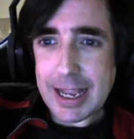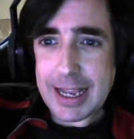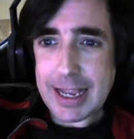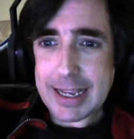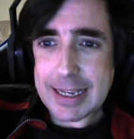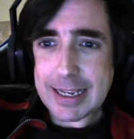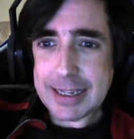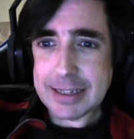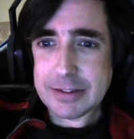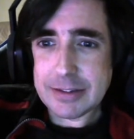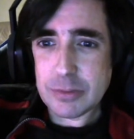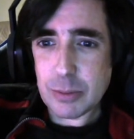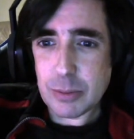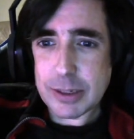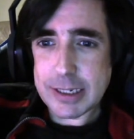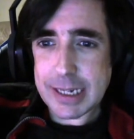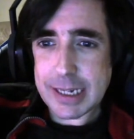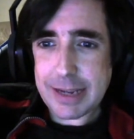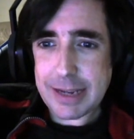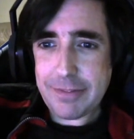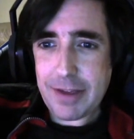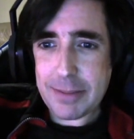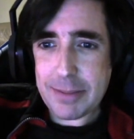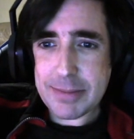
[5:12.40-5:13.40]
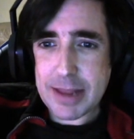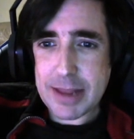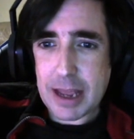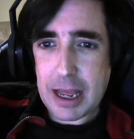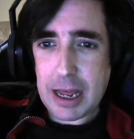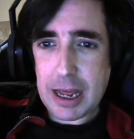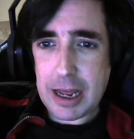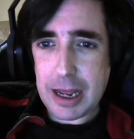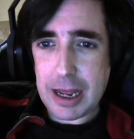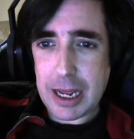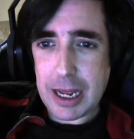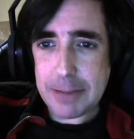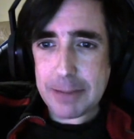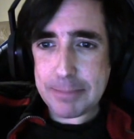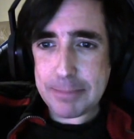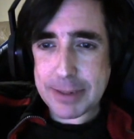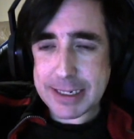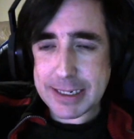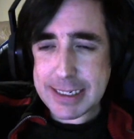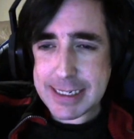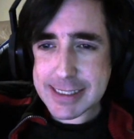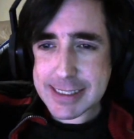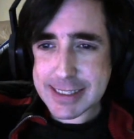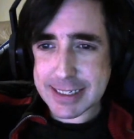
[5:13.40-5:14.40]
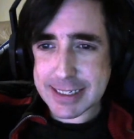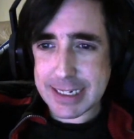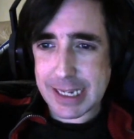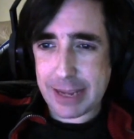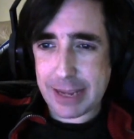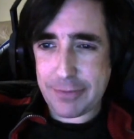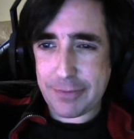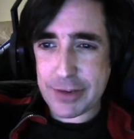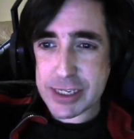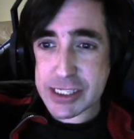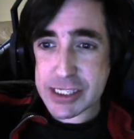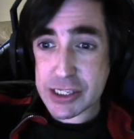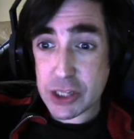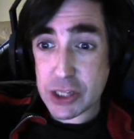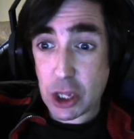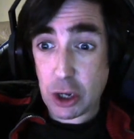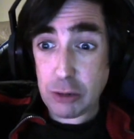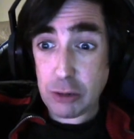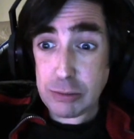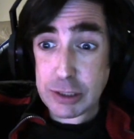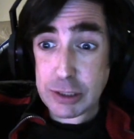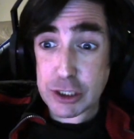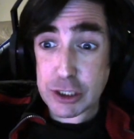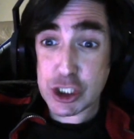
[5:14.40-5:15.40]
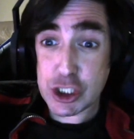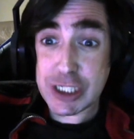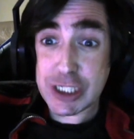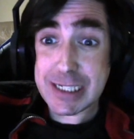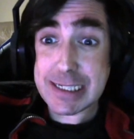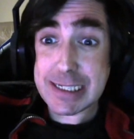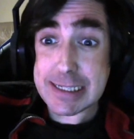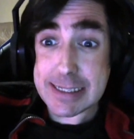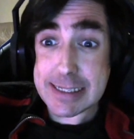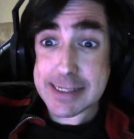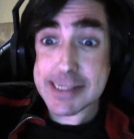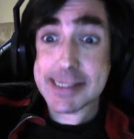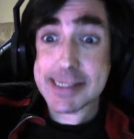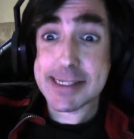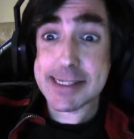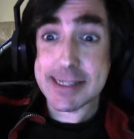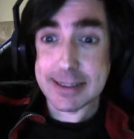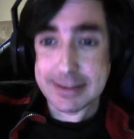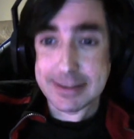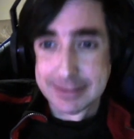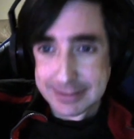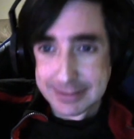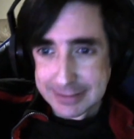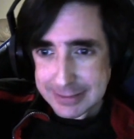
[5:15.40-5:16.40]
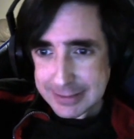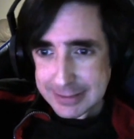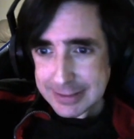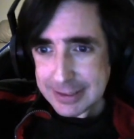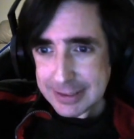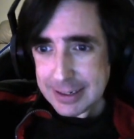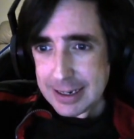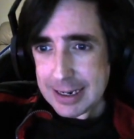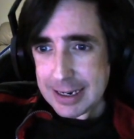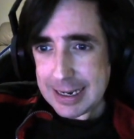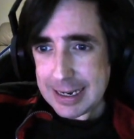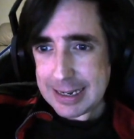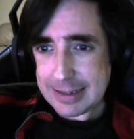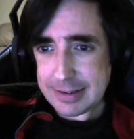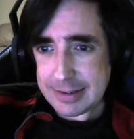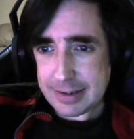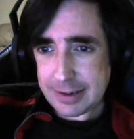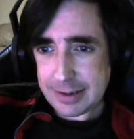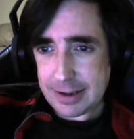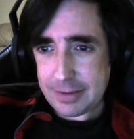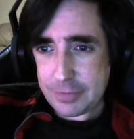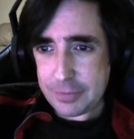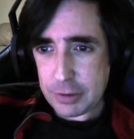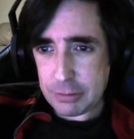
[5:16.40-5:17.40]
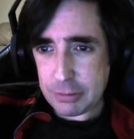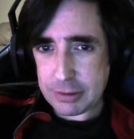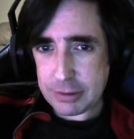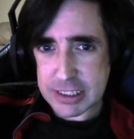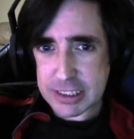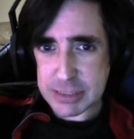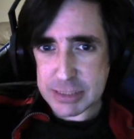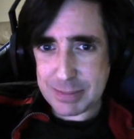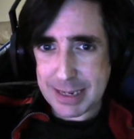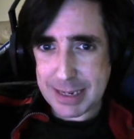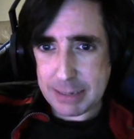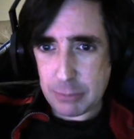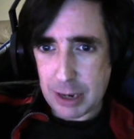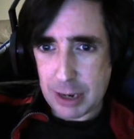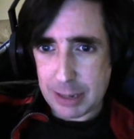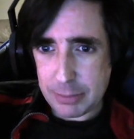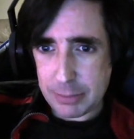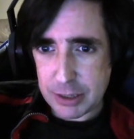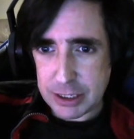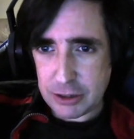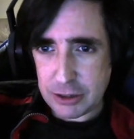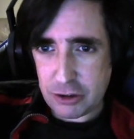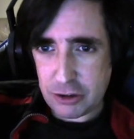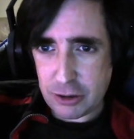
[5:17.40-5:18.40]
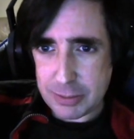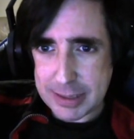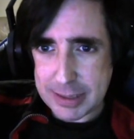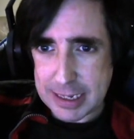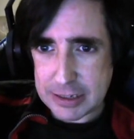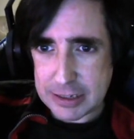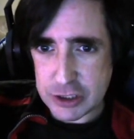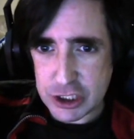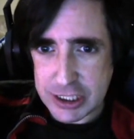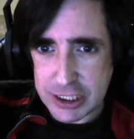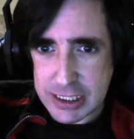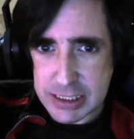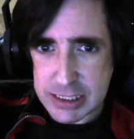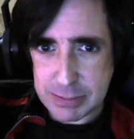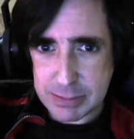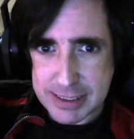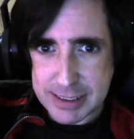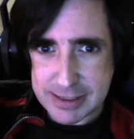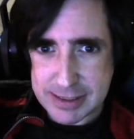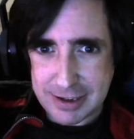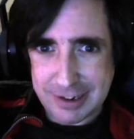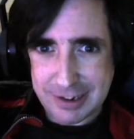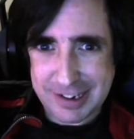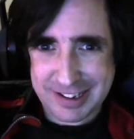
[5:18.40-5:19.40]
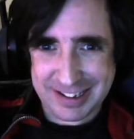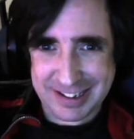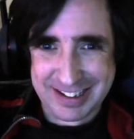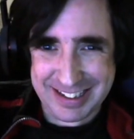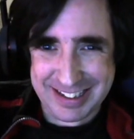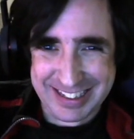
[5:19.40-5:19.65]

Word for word: and we're going to give him the harp, and he's going to give us holy cheese. And if you'd explain what I'm going to do with that cheese, please, Doug.